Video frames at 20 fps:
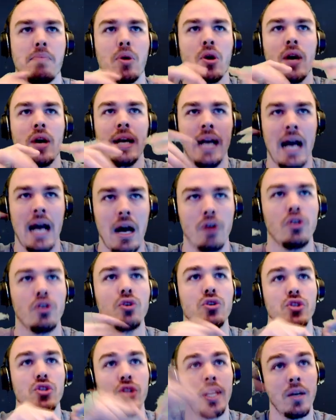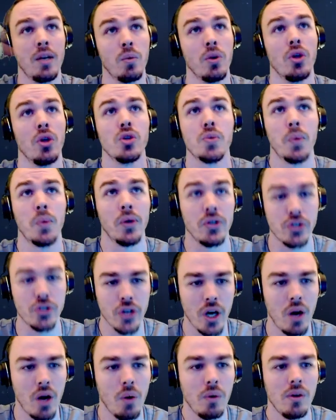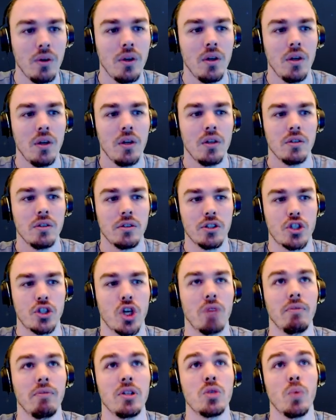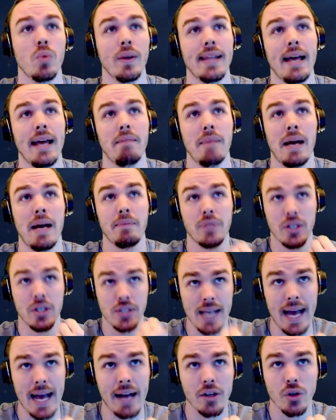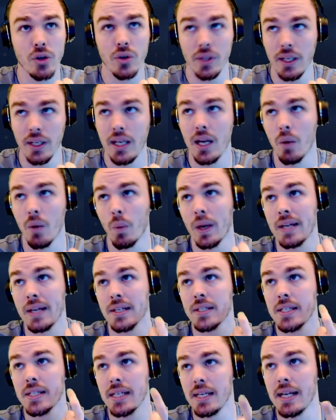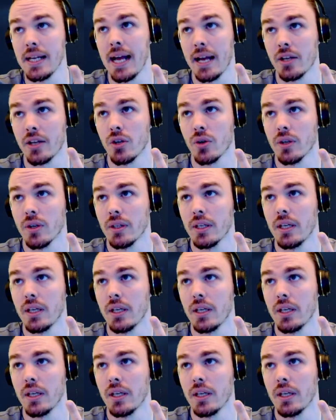and how you're deciding where those points go determines what that map does accurately and what it does inaccurately.